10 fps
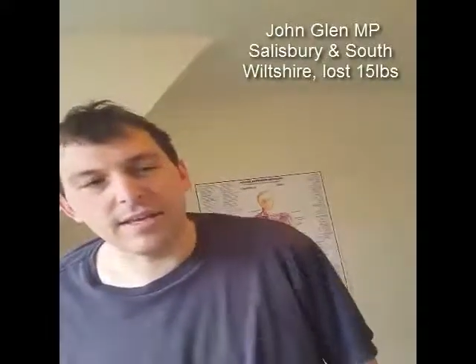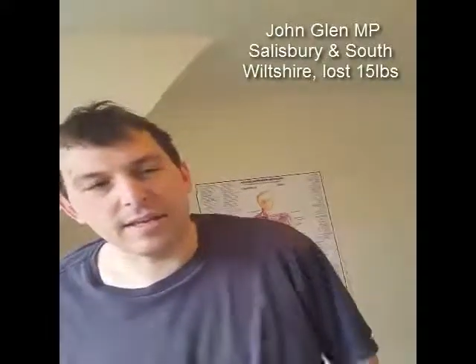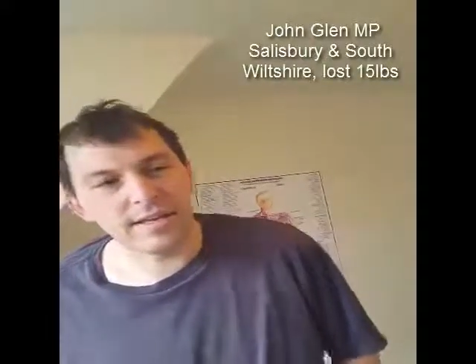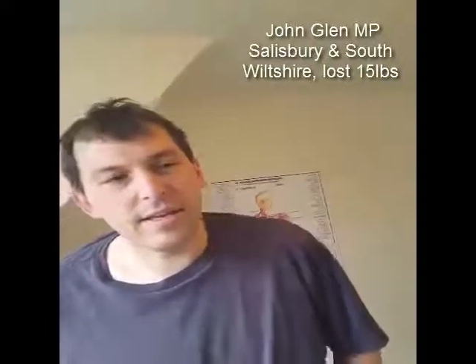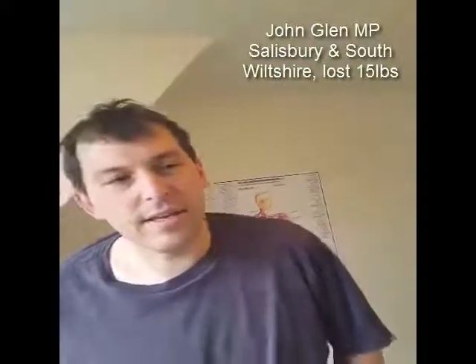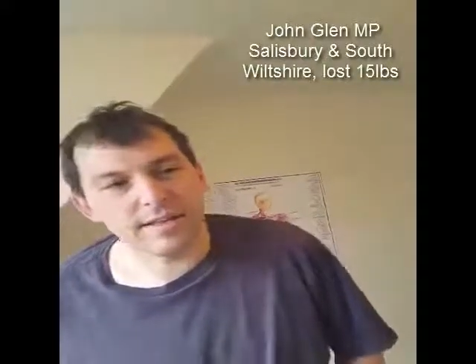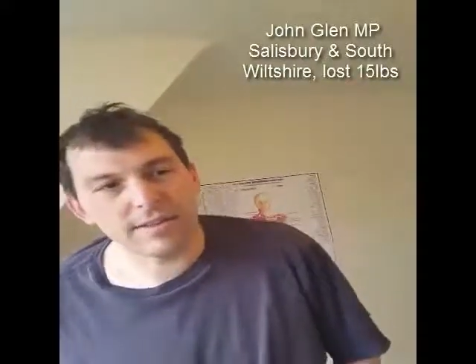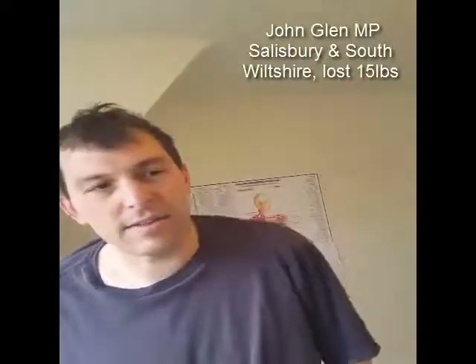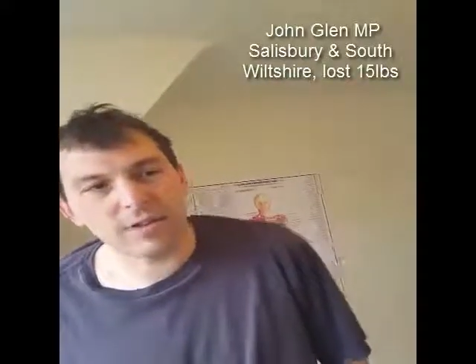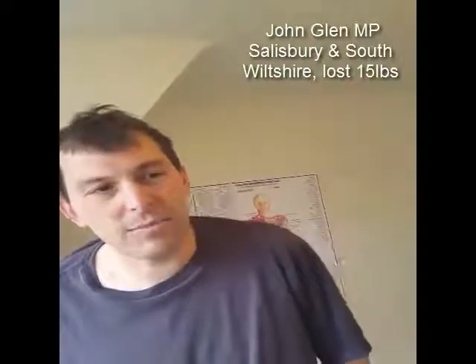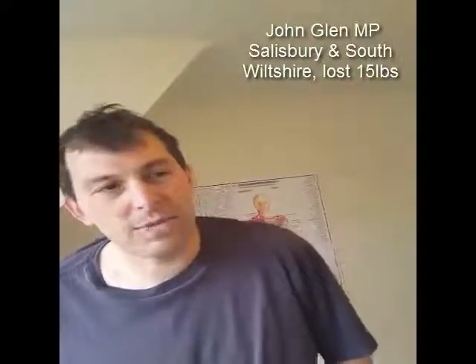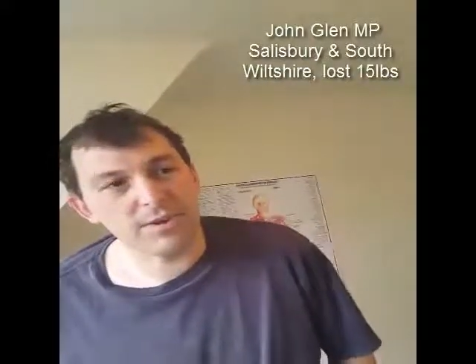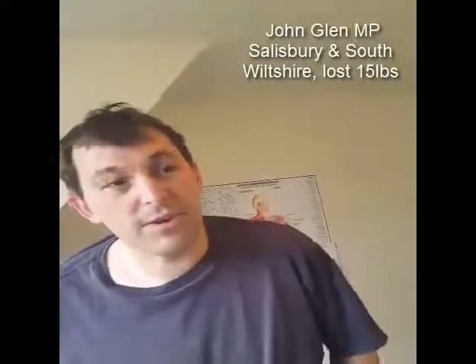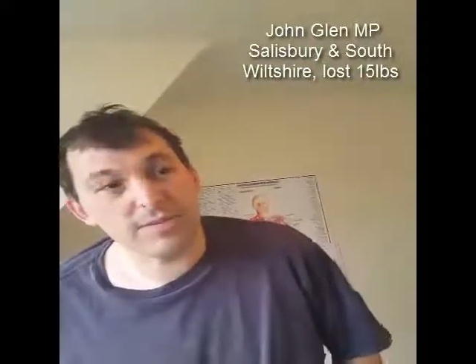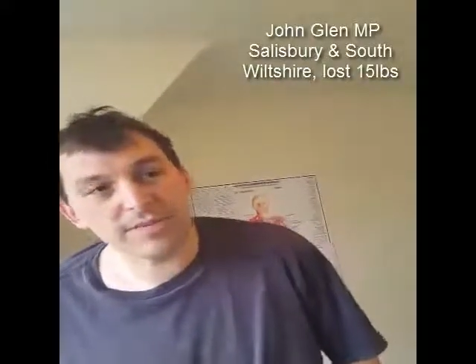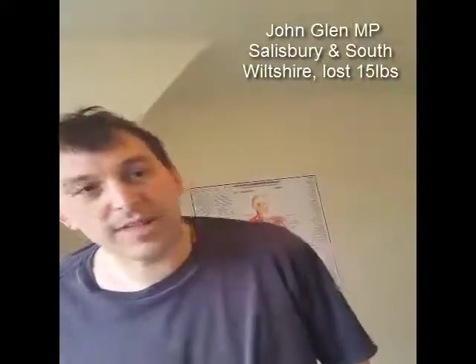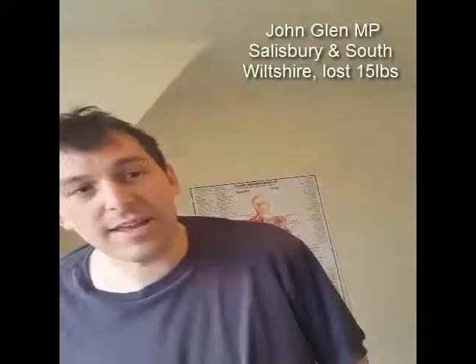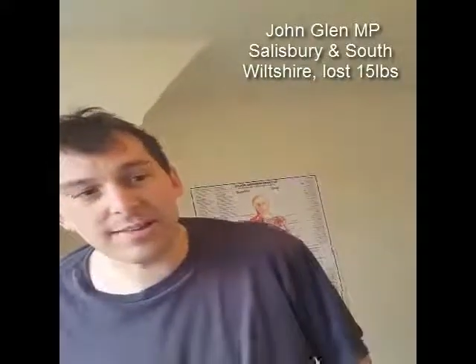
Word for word: And uh, that's got me to where I am today.